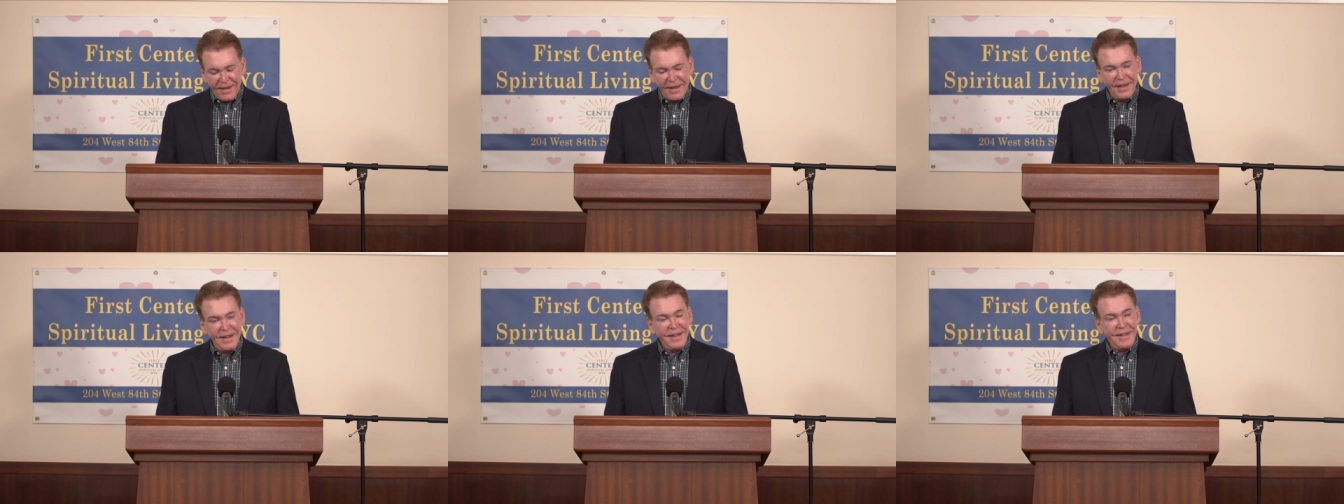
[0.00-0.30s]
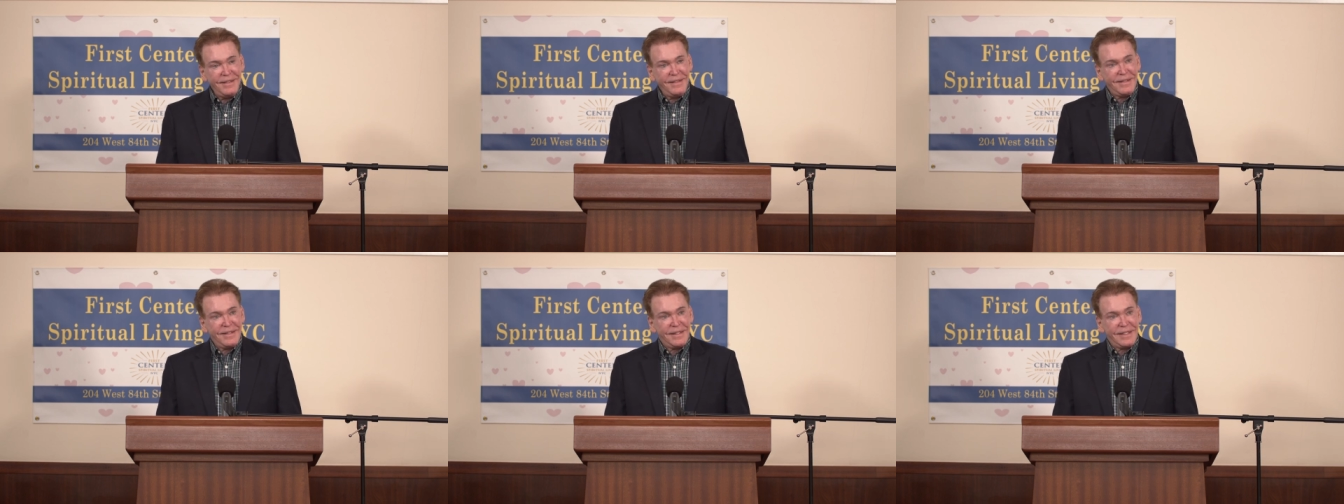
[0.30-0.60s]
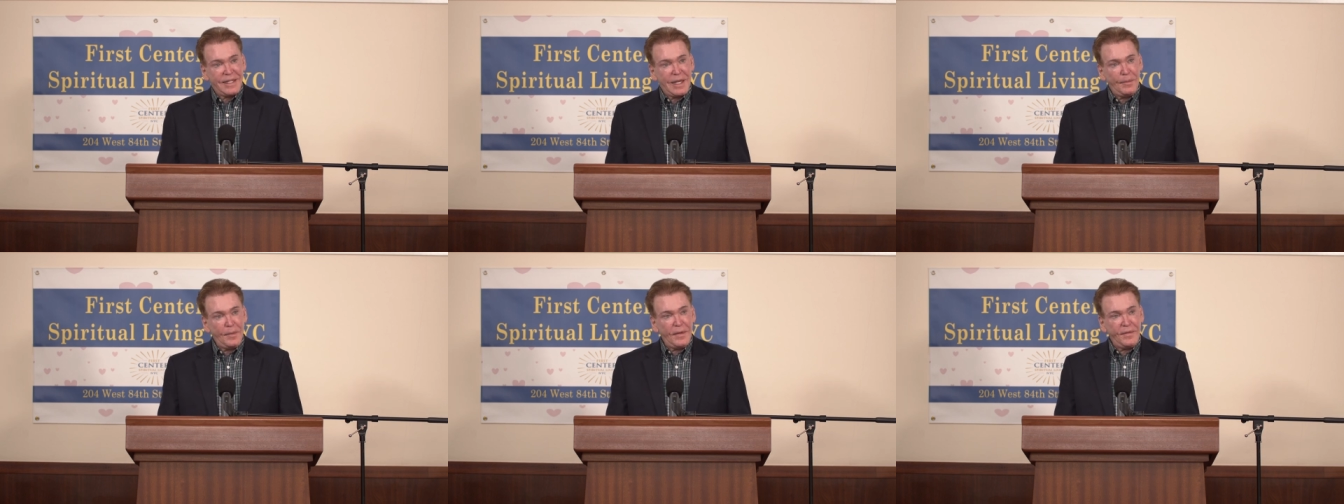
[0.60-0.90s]
And
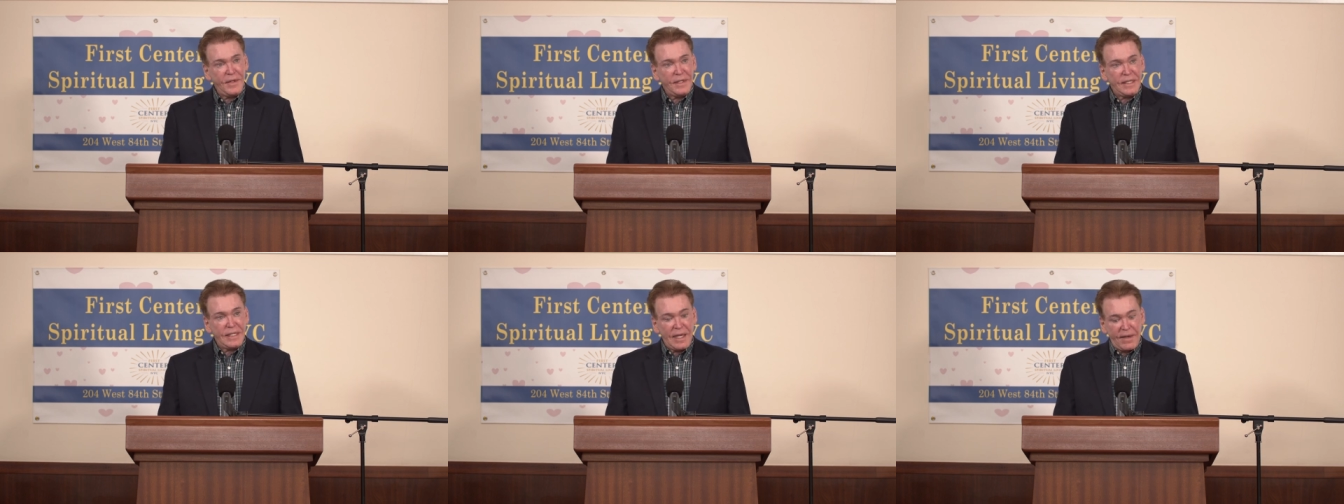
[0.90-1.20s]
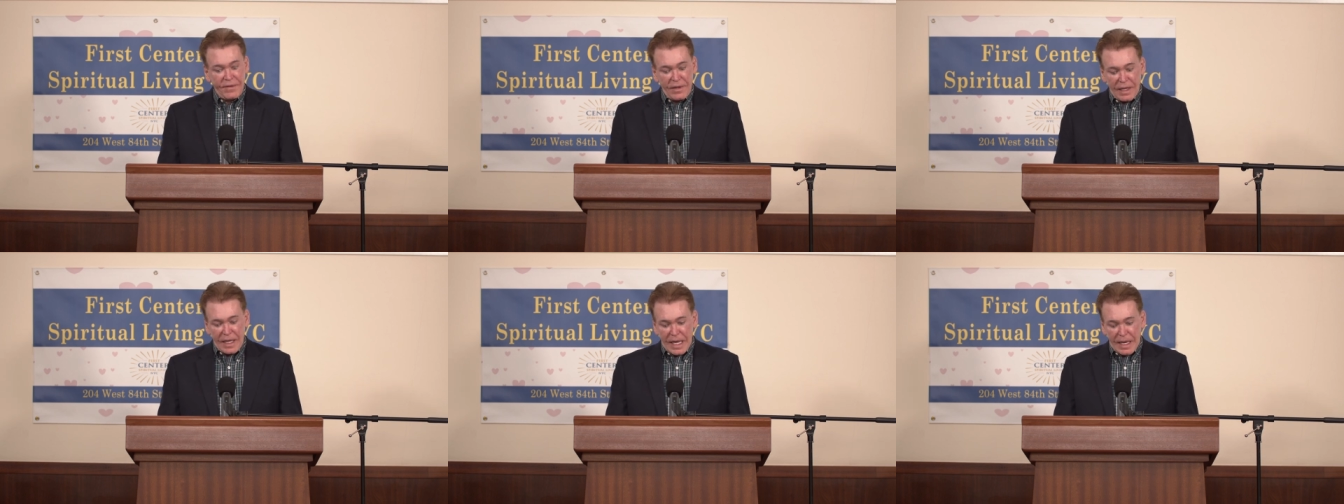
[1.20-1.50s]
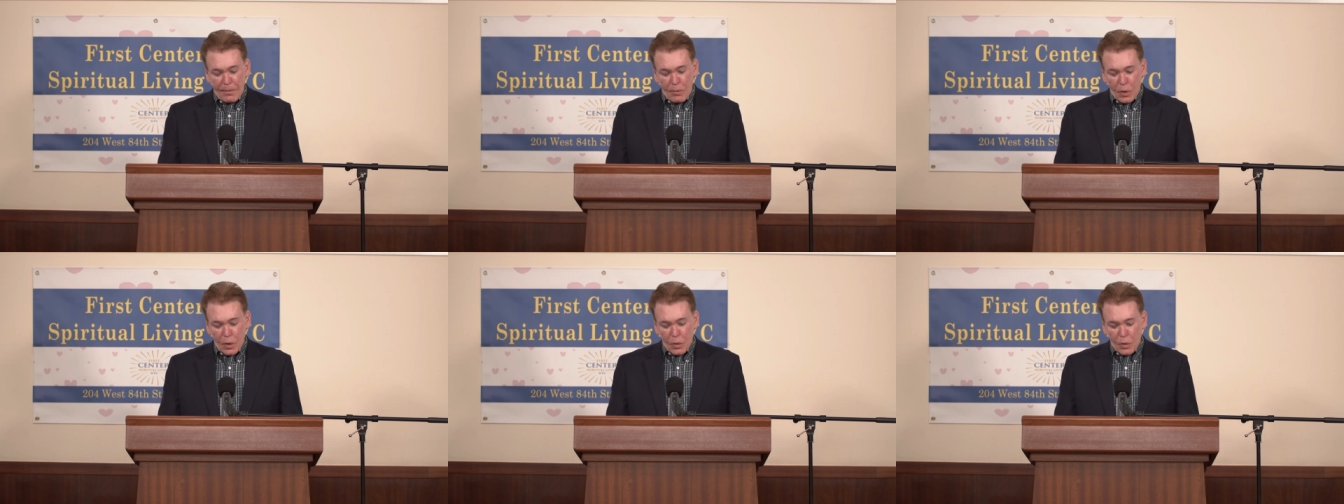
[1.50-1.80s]
some of us have a
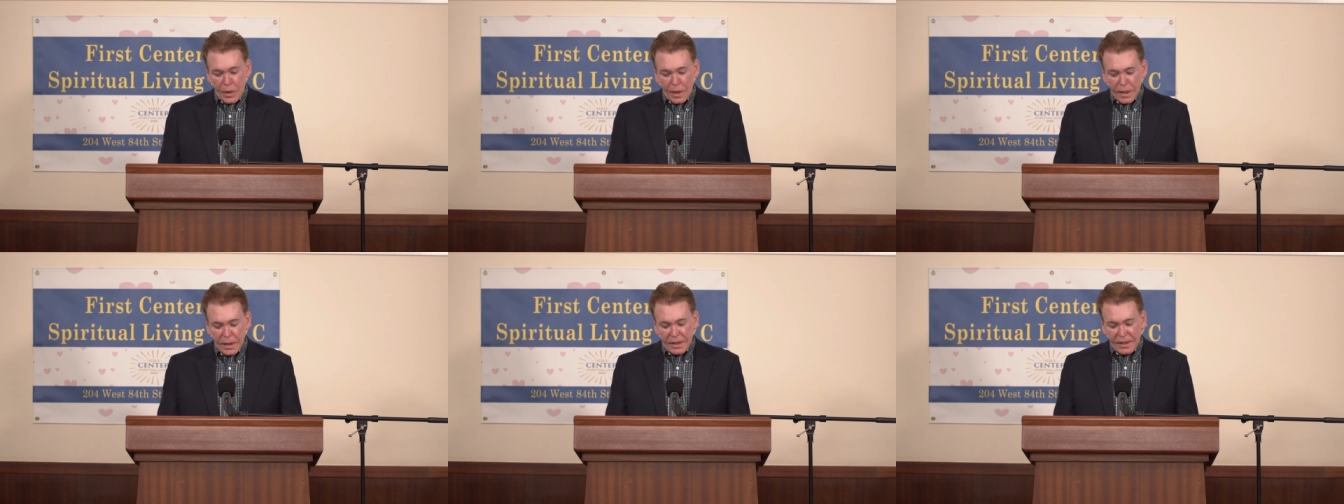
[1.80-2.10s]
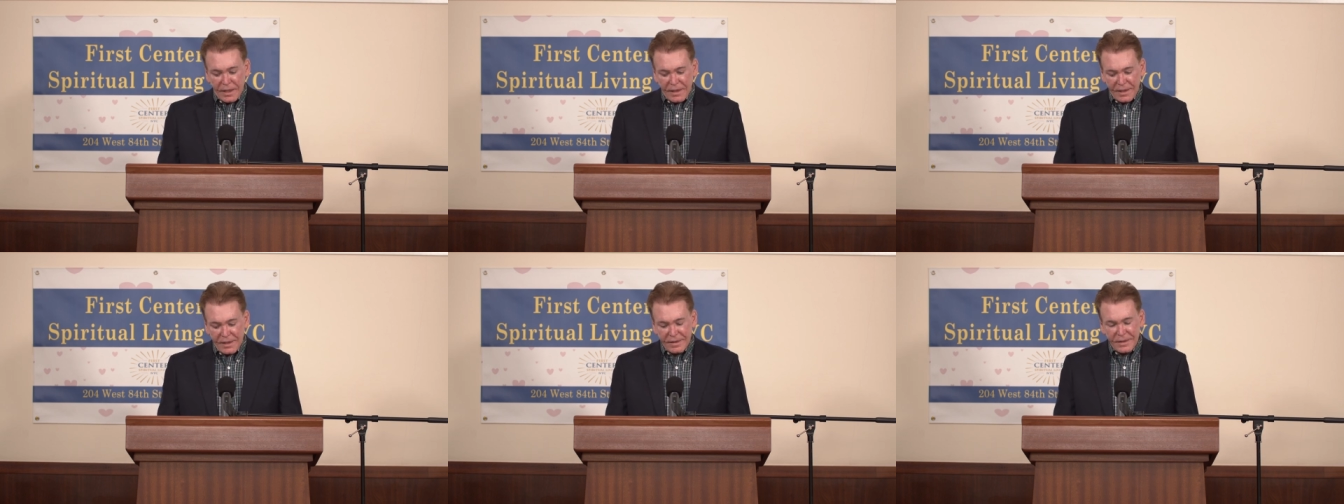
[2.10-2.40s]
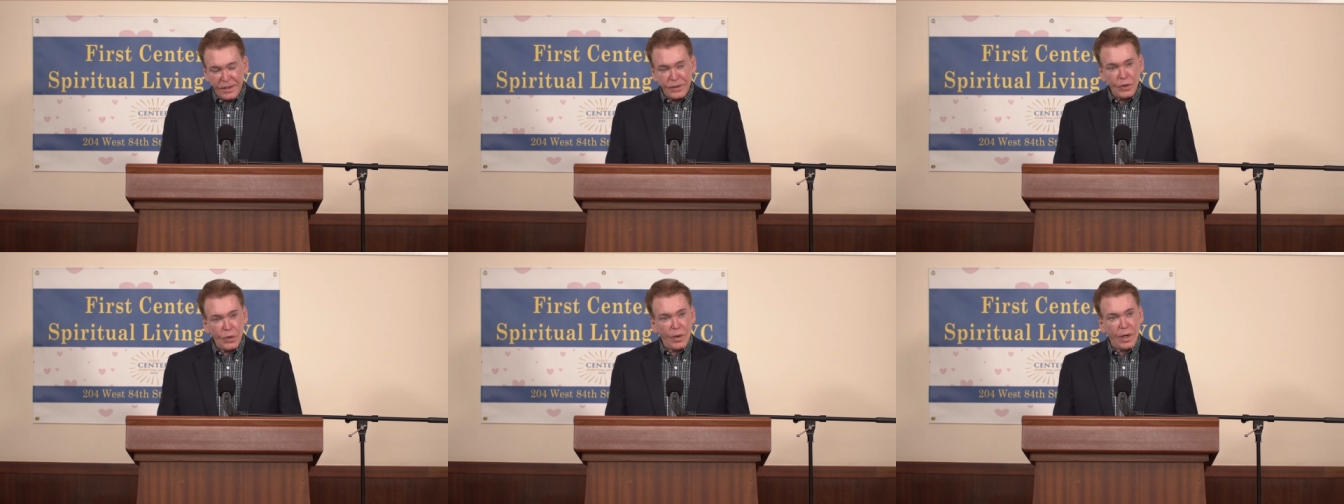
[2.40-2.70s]
lot more work
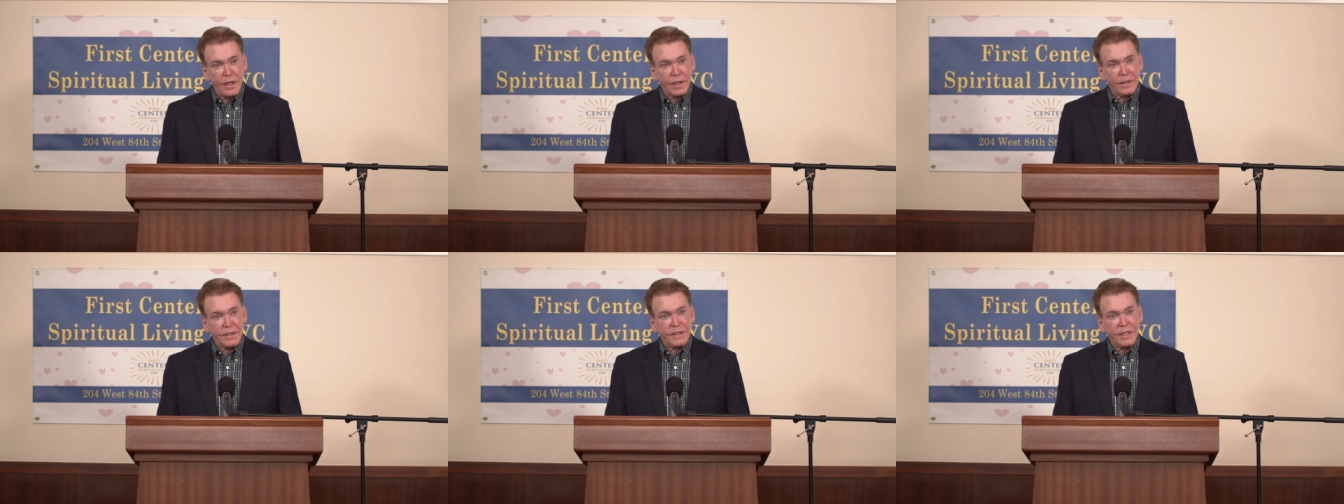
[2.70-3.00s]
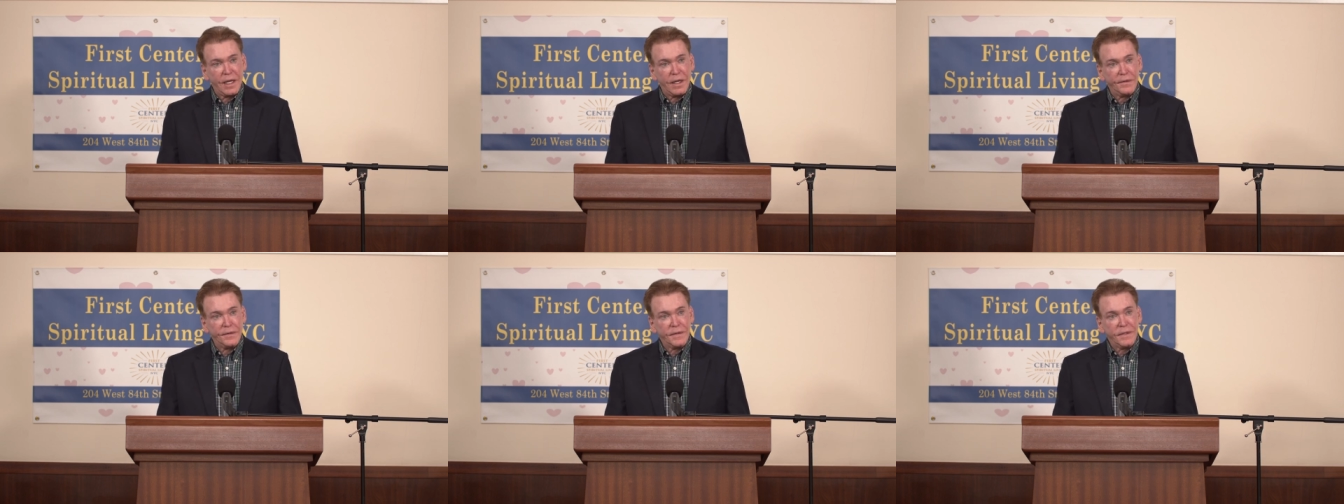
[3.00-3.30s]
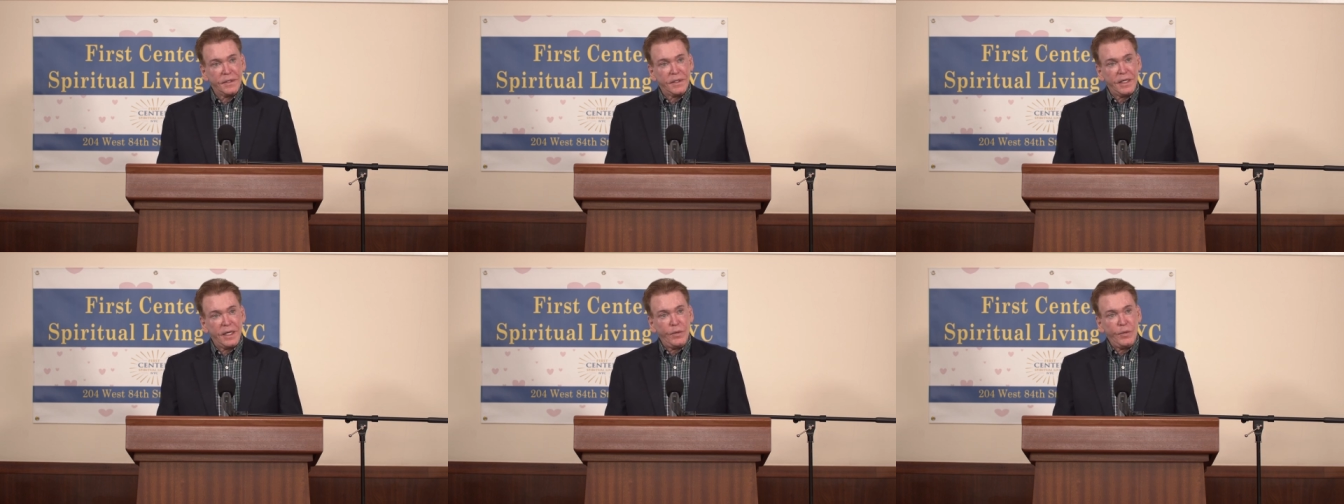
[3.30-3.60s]
to do on
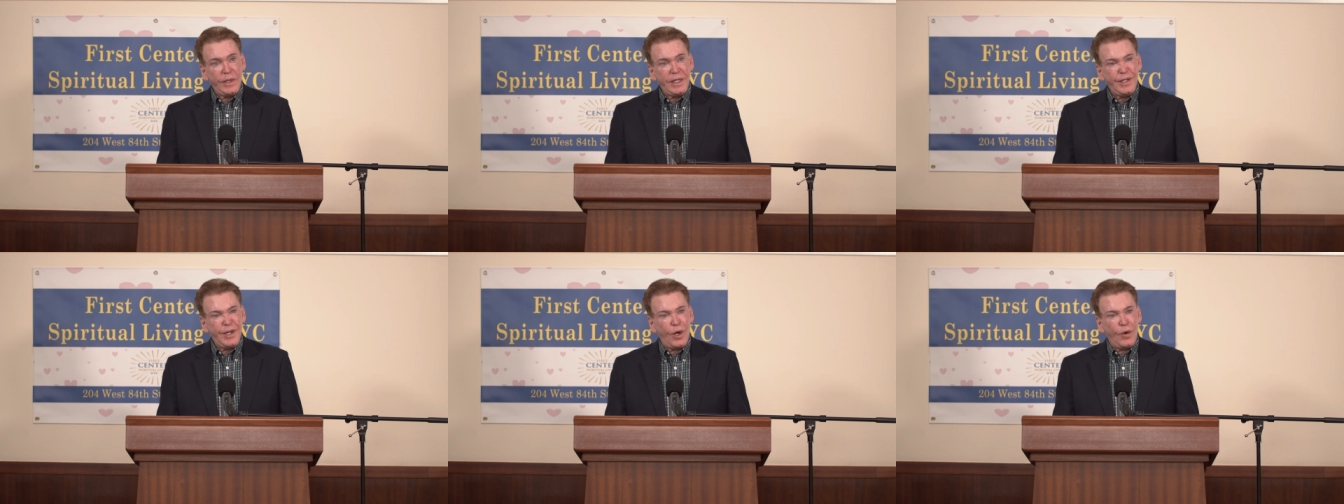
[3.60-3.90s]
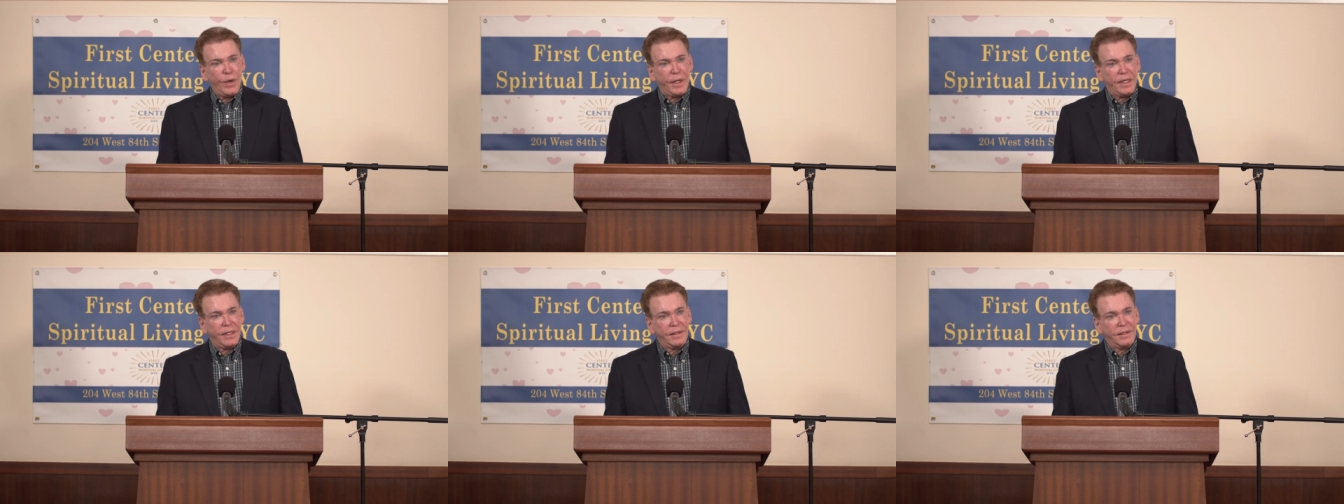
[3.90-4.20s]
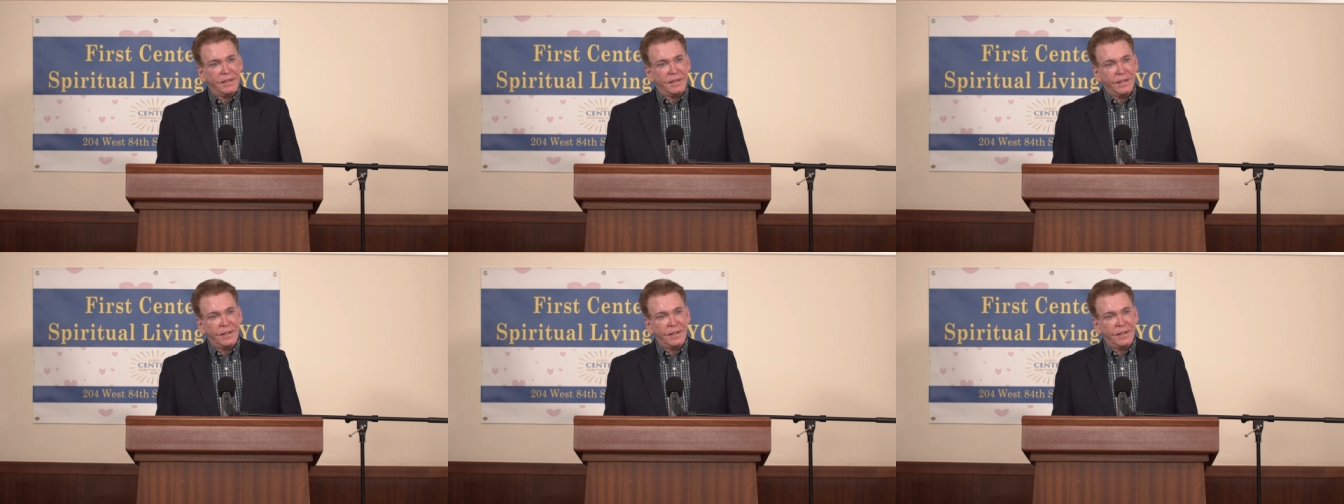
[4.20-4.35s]
ourselves, and we know it.